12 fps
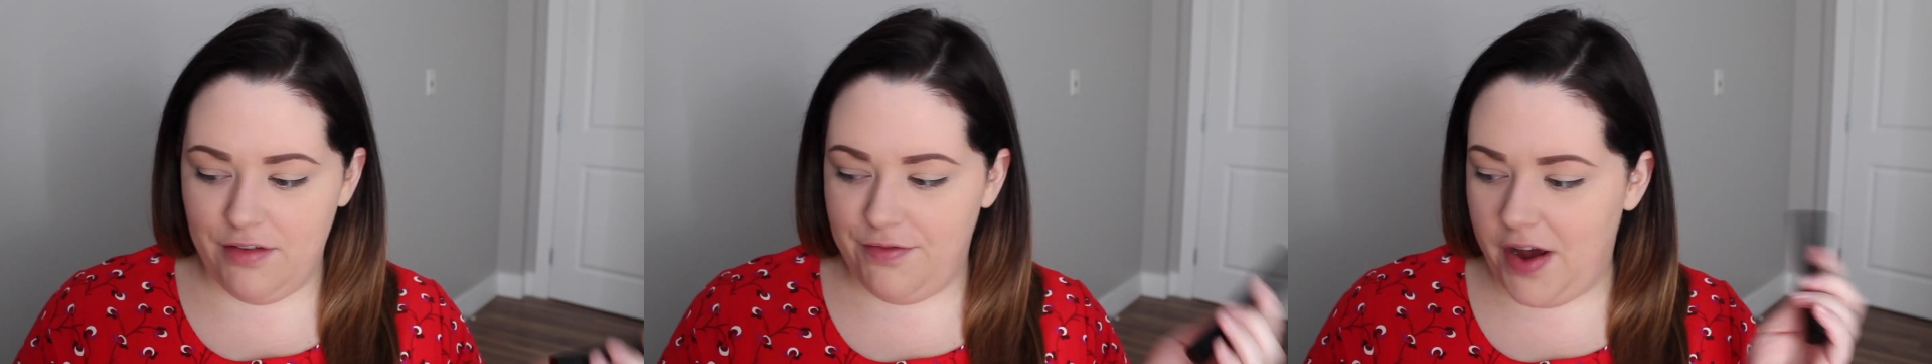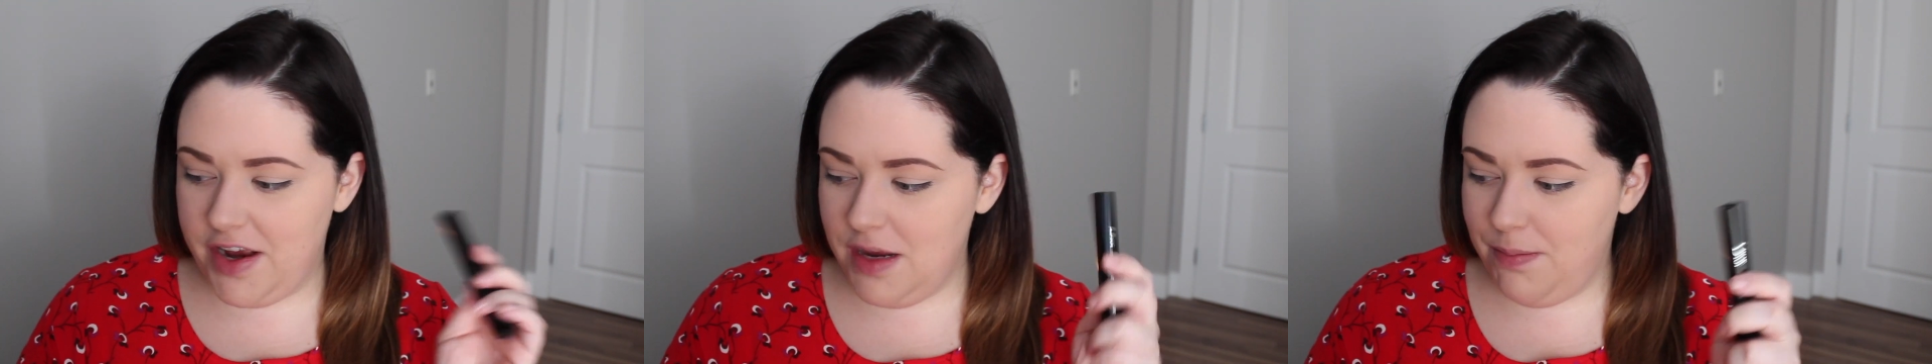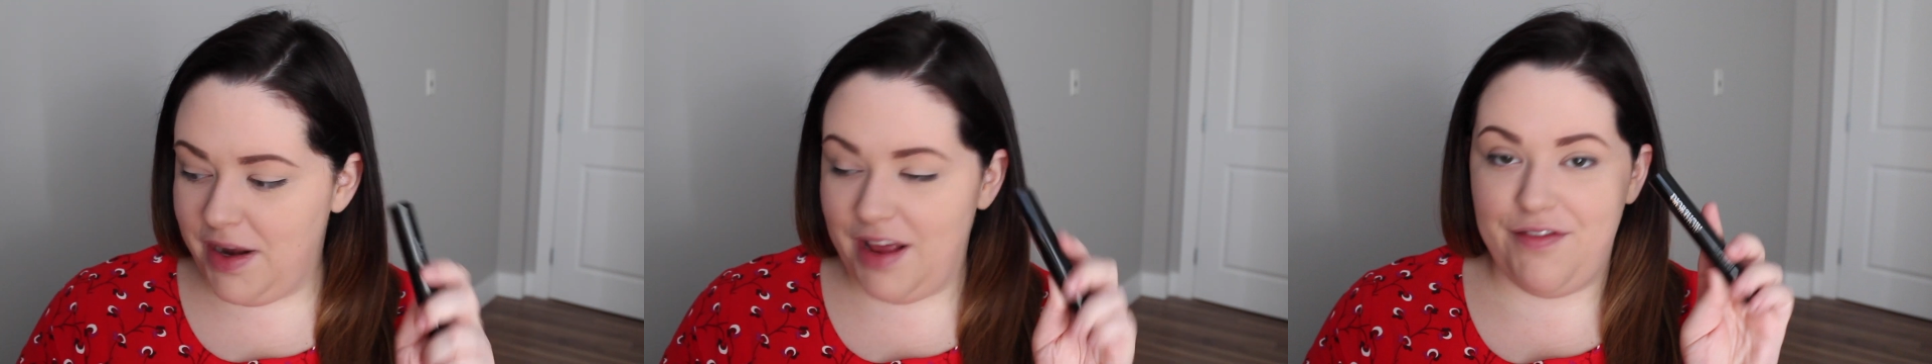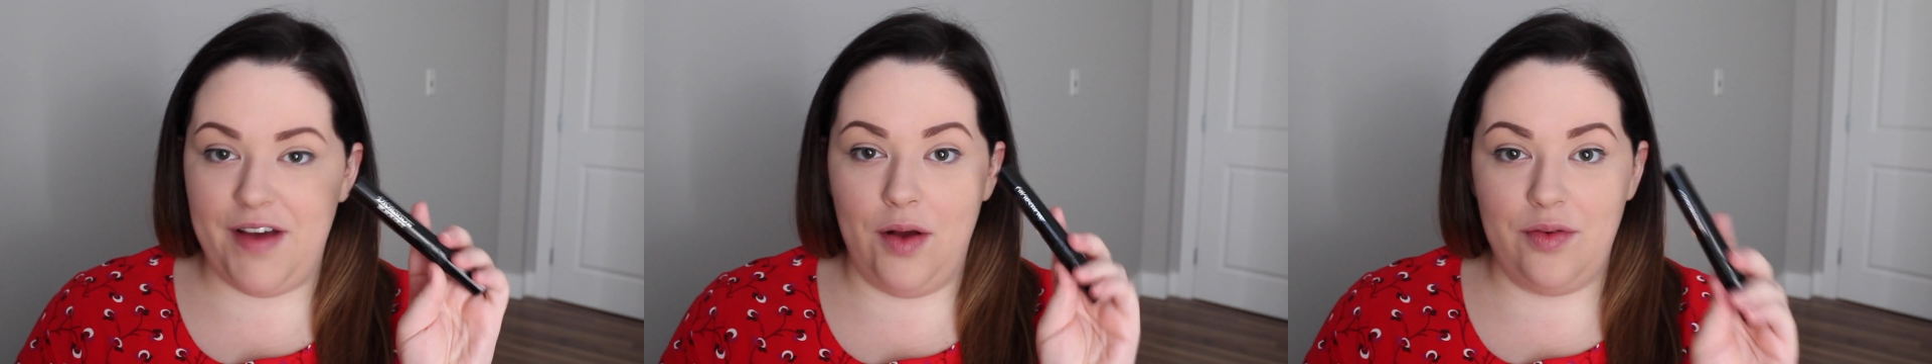find it, but I
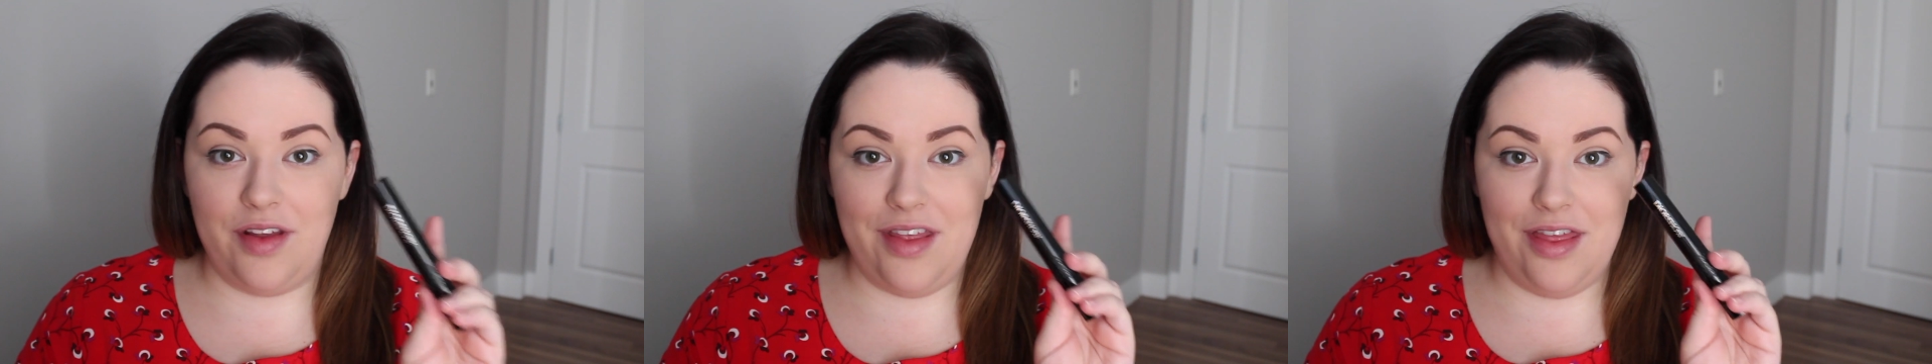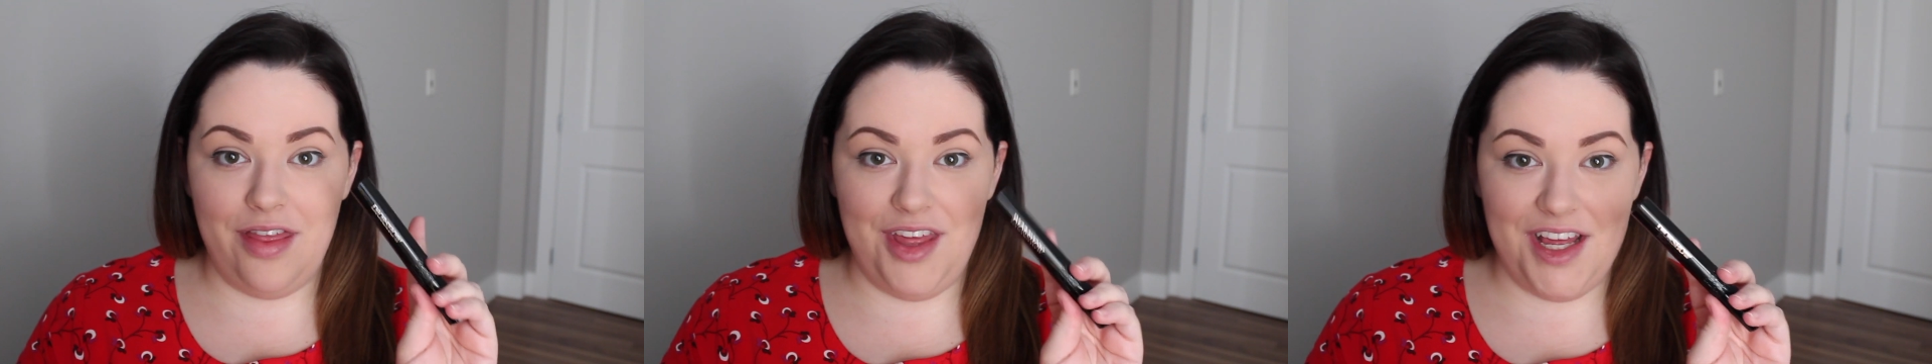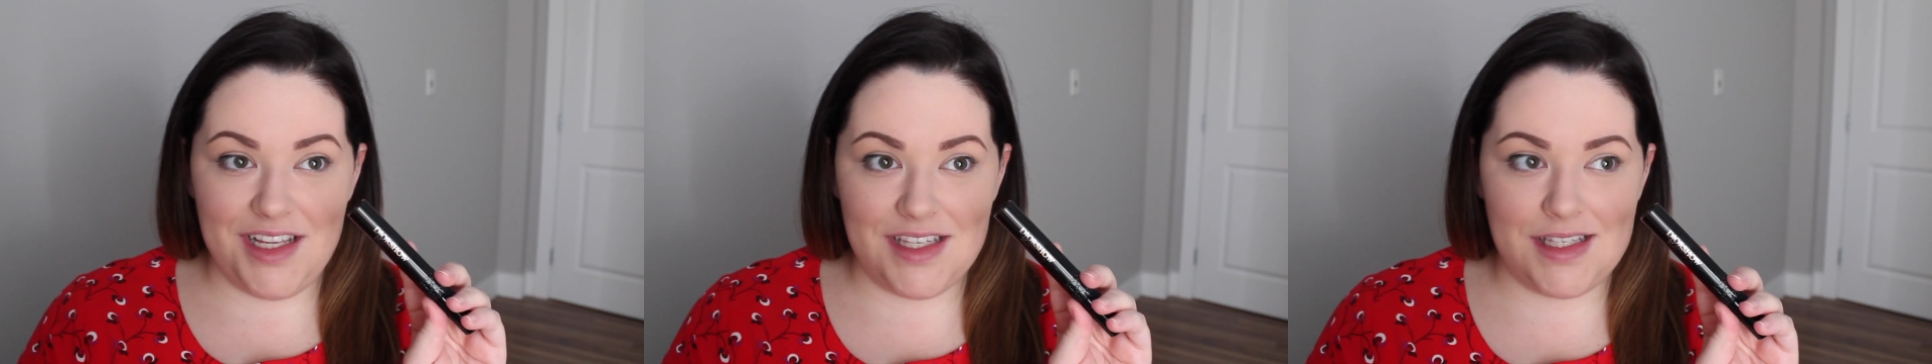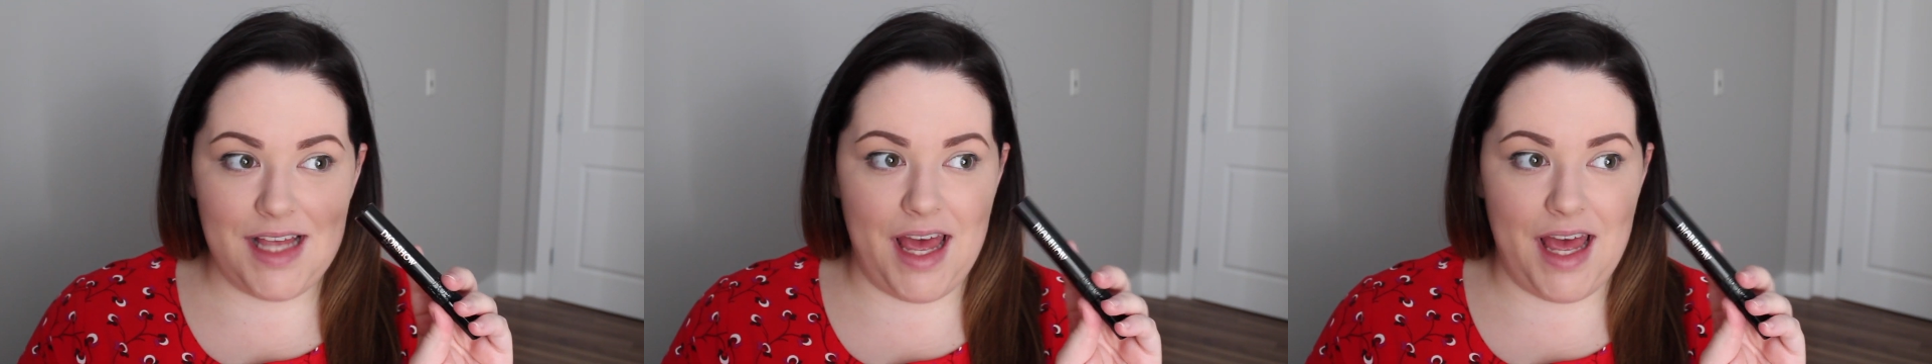found this,